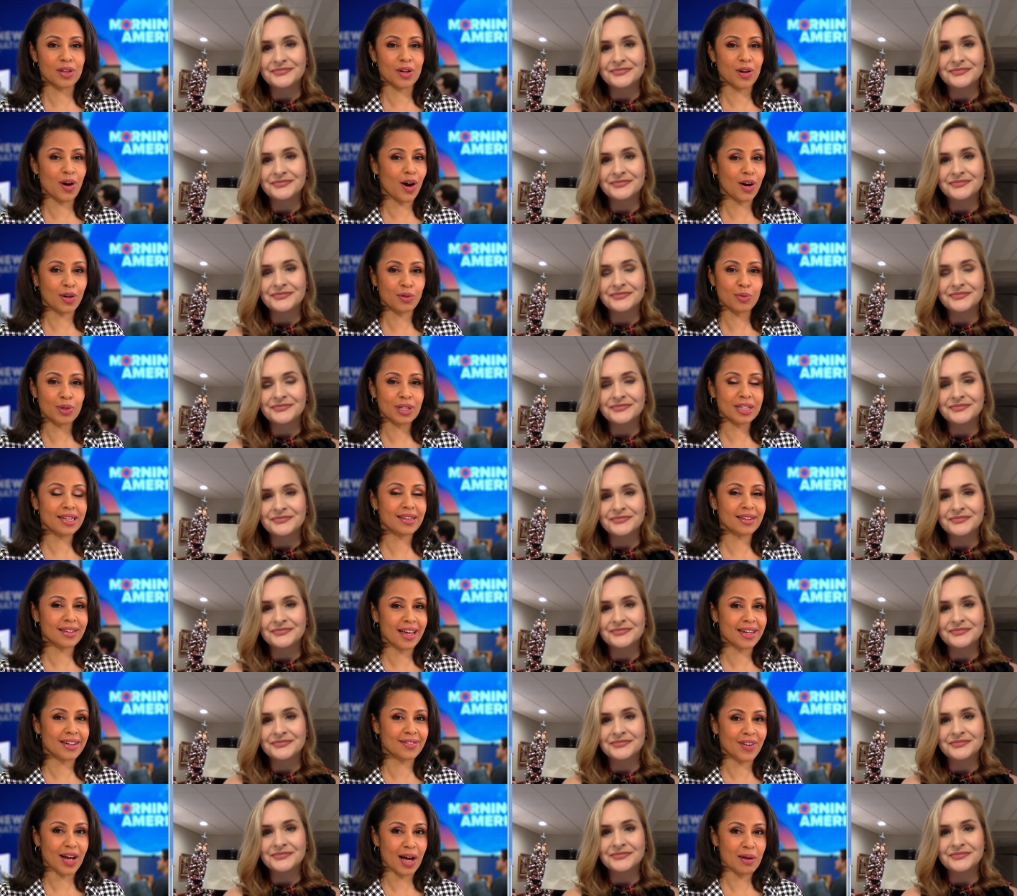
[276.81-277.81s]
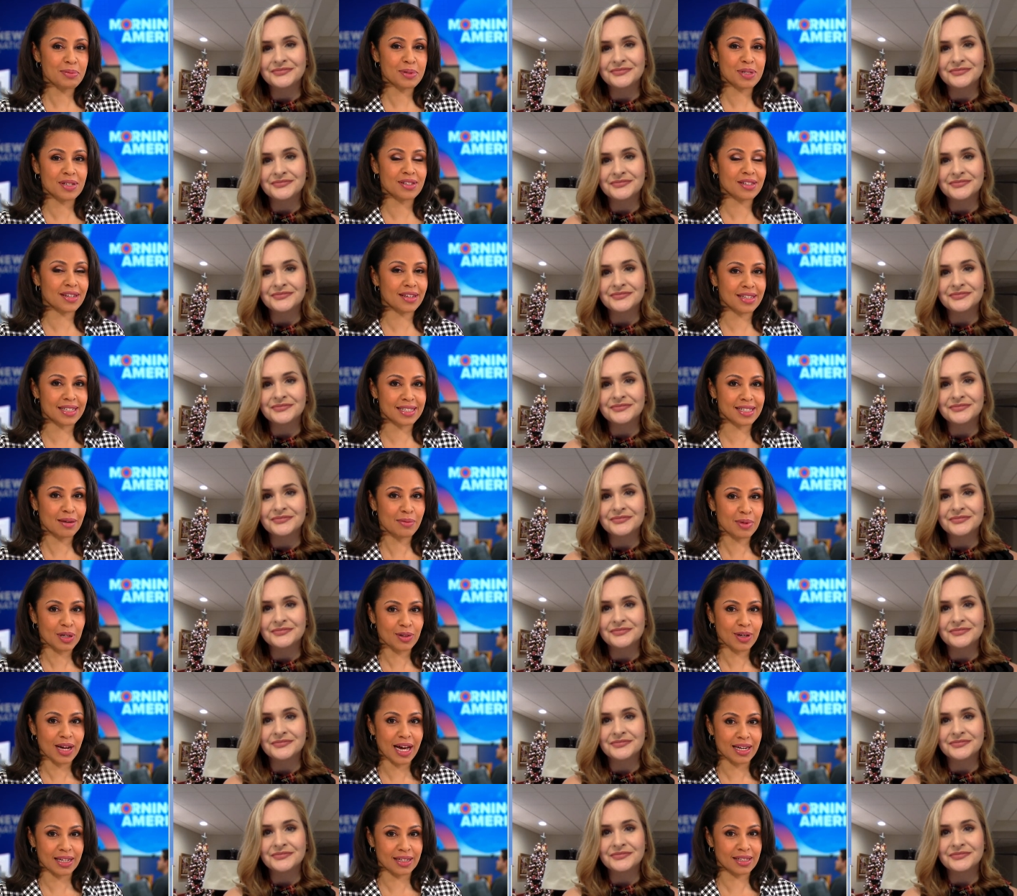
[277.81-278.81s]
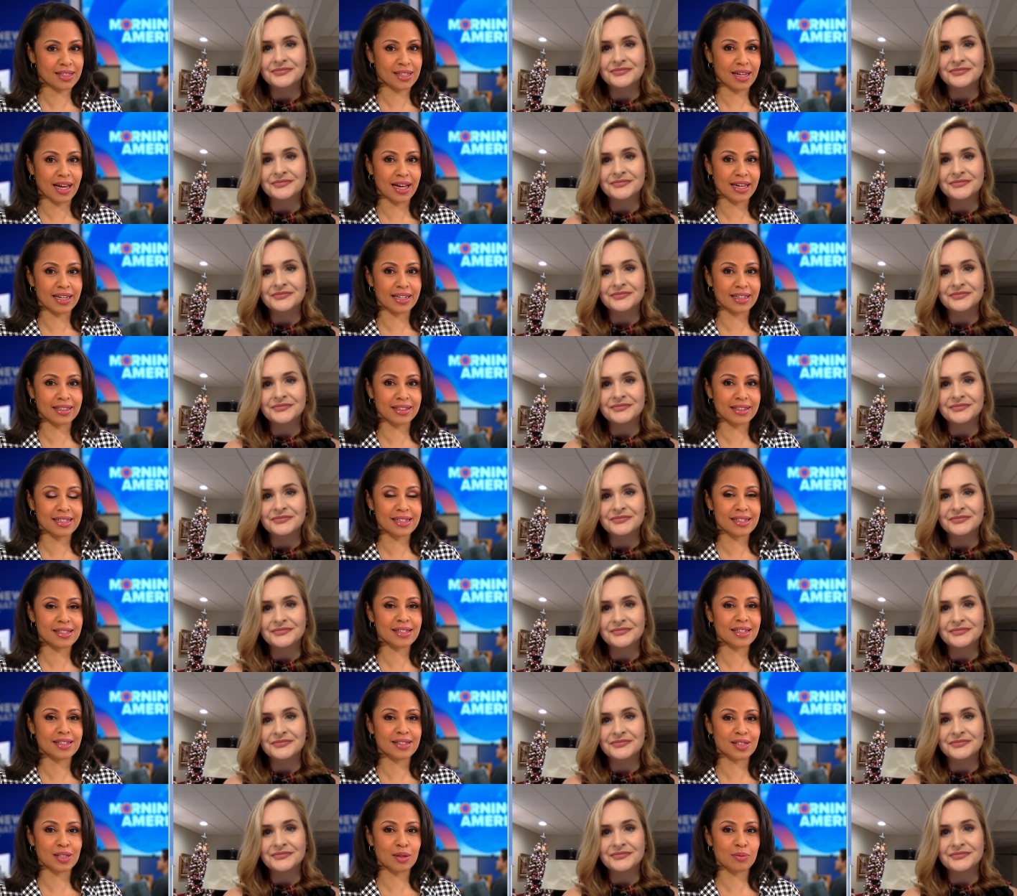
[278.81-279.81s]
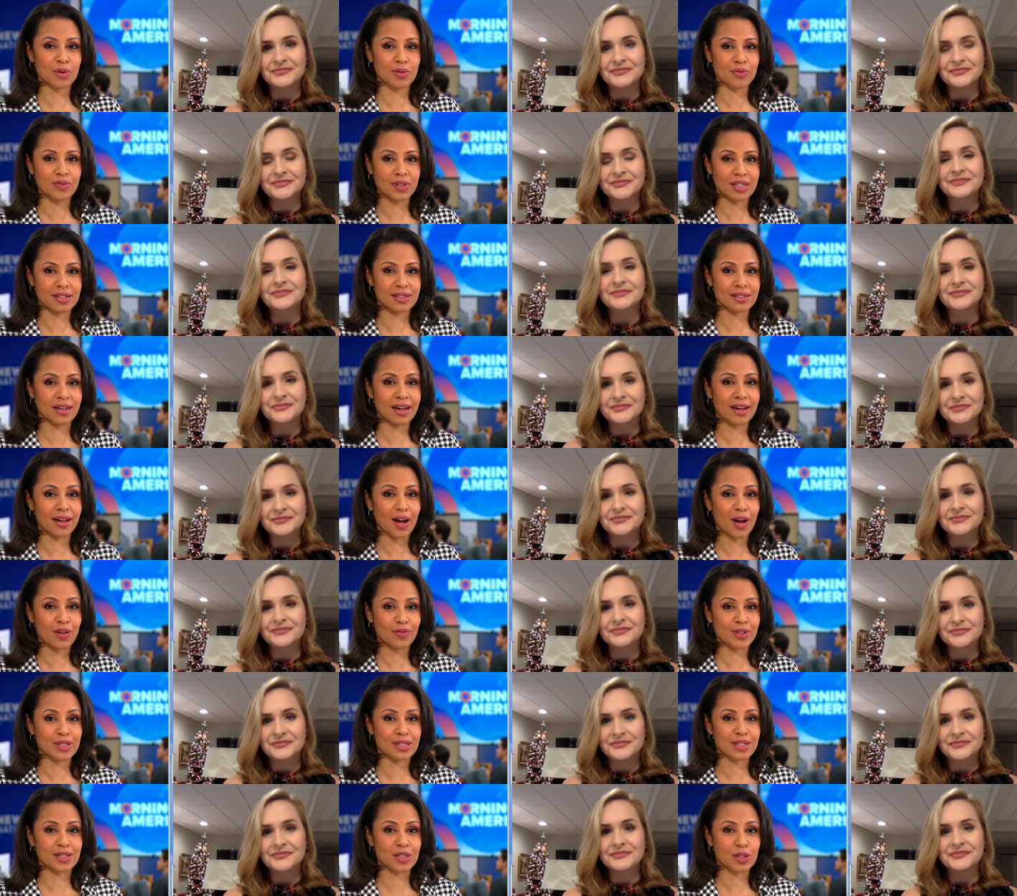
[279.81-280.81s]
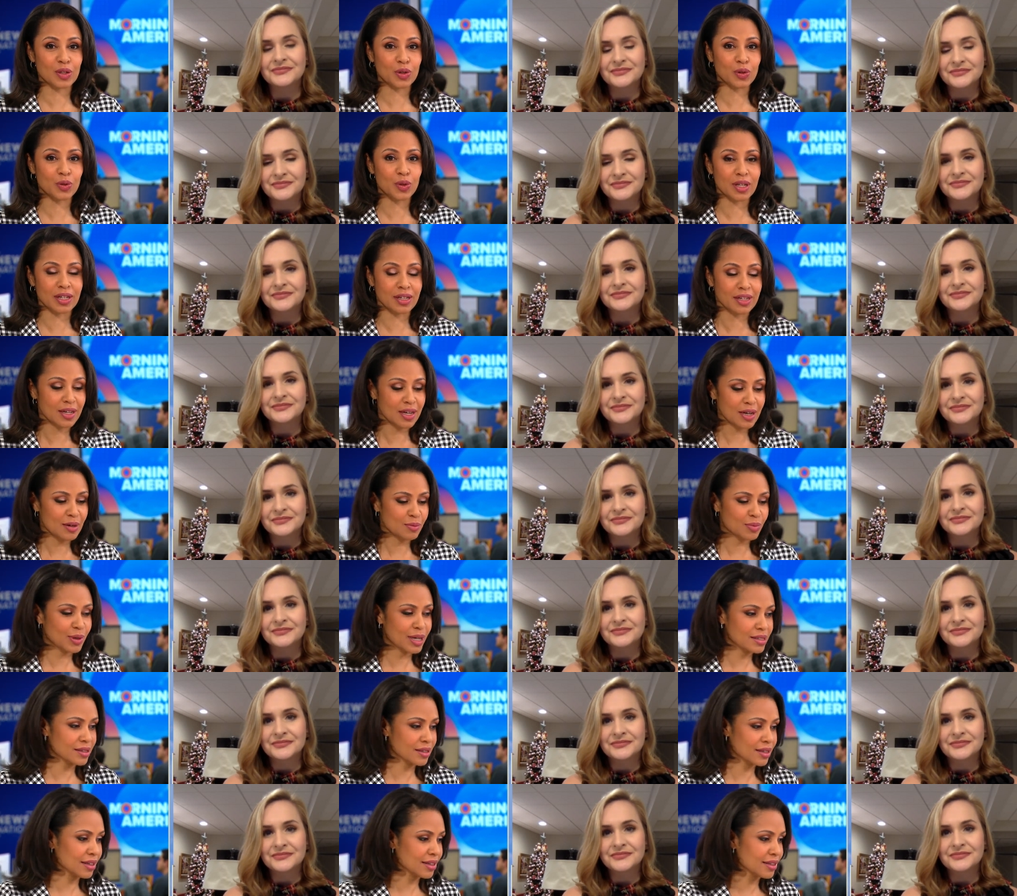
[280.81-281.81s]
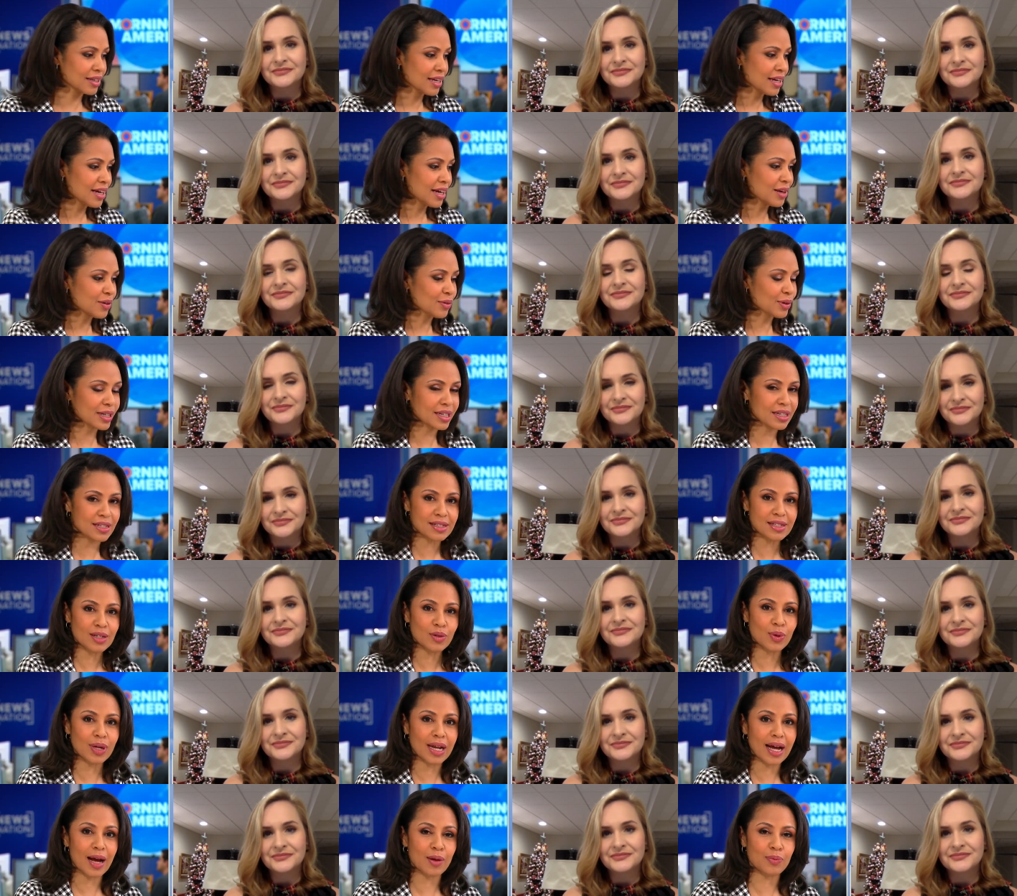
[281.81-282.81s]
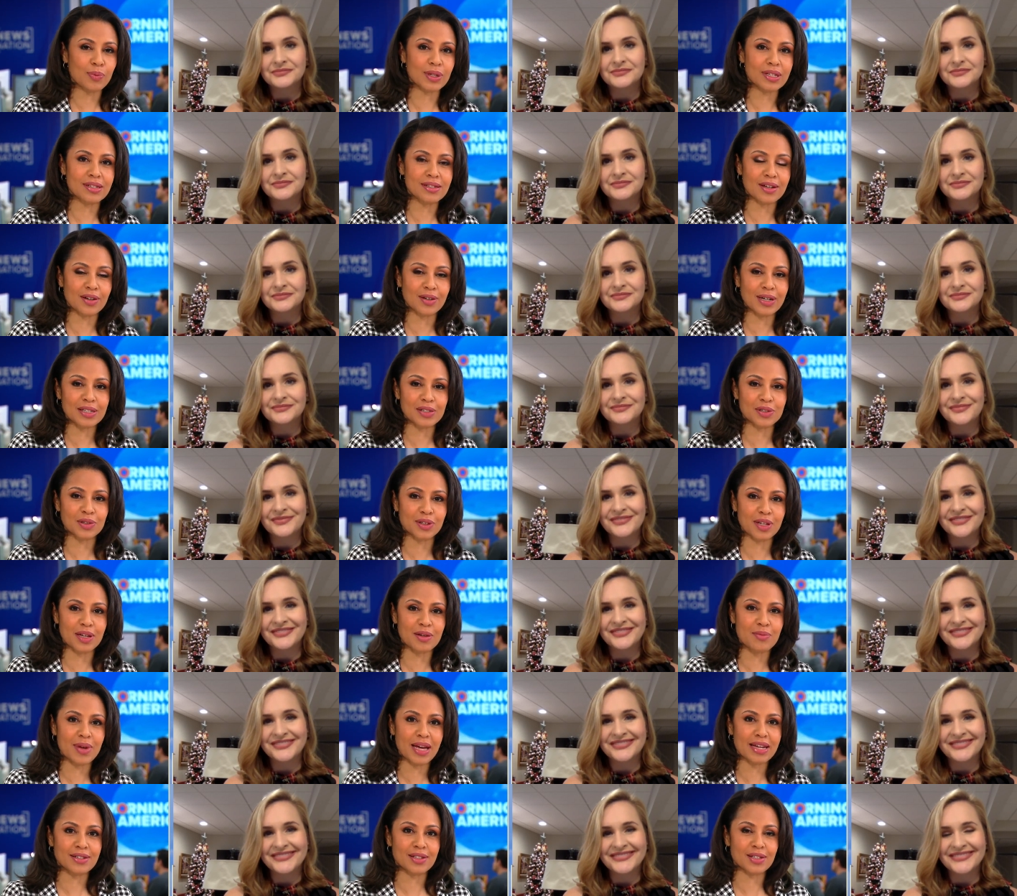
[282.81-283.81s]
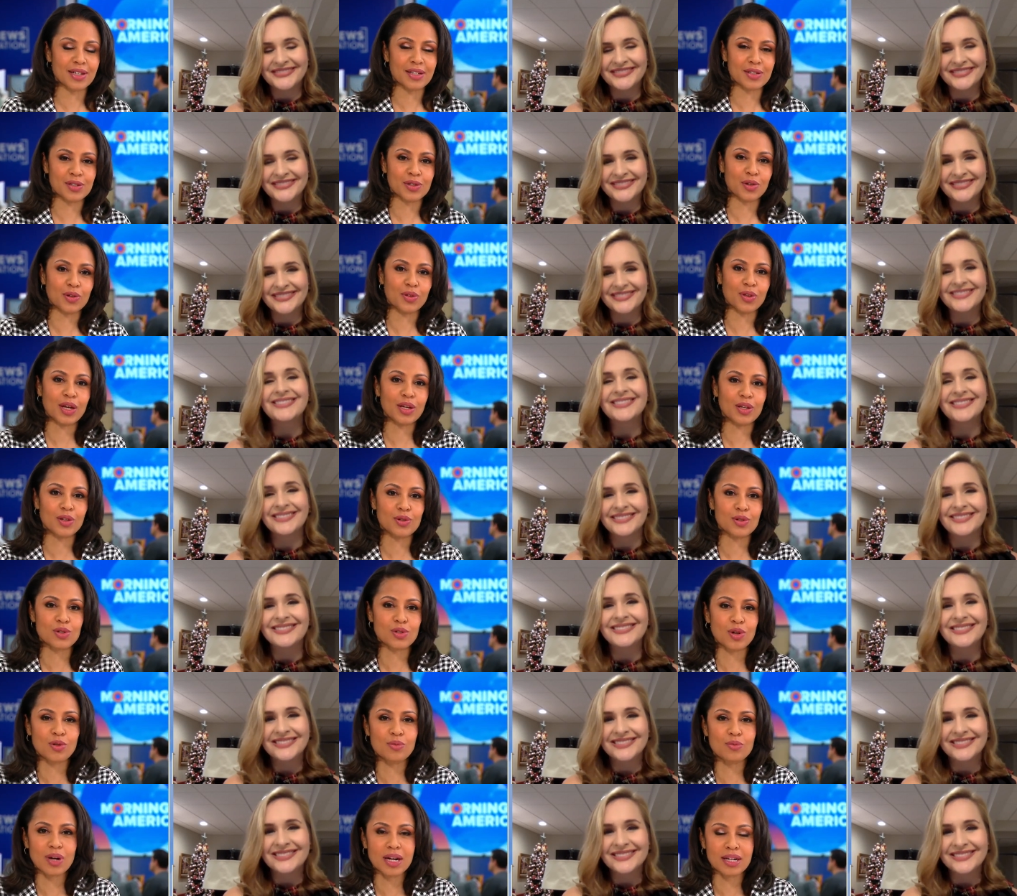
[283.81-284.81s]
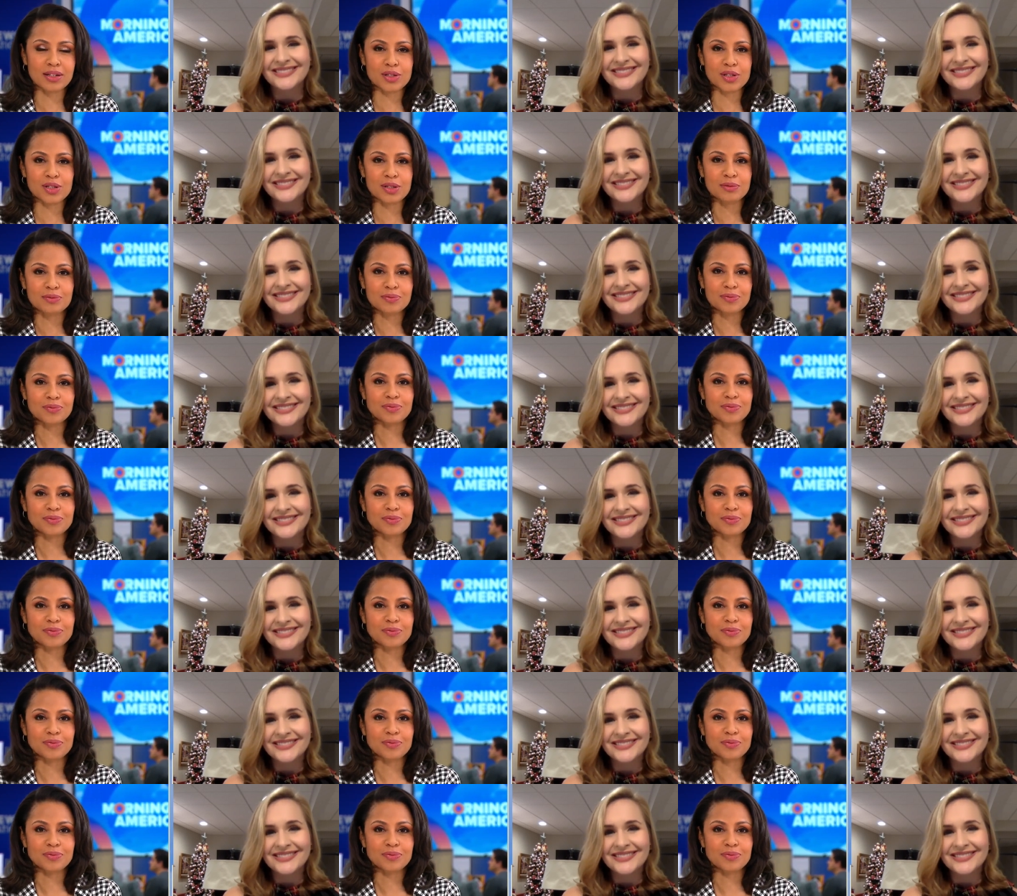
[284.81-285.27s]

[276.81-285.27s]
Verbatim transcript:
Speaker 1: there aren't really a lot of options on the Democratic side, at least in some of these uh, offices, including president. We're going to see what happens. All right, Julia Manchester, thank you so much.